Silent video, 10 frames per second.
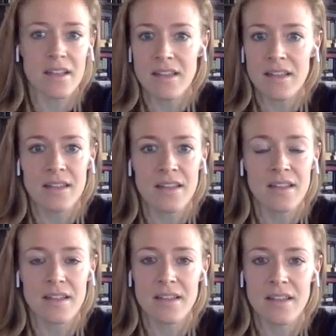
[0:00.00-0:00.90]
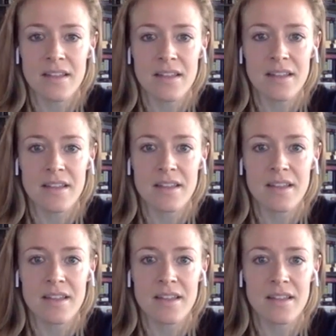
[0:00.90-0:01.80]

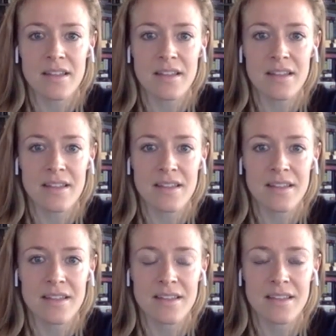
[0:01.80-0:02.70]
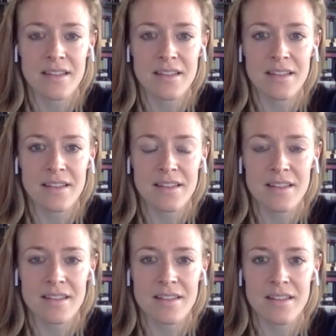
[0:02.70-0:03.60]

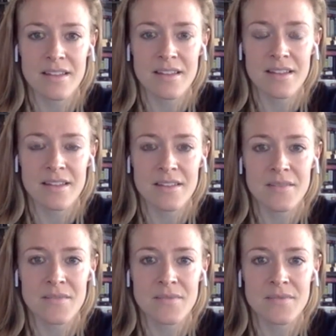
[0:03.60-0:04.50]
(not speaking)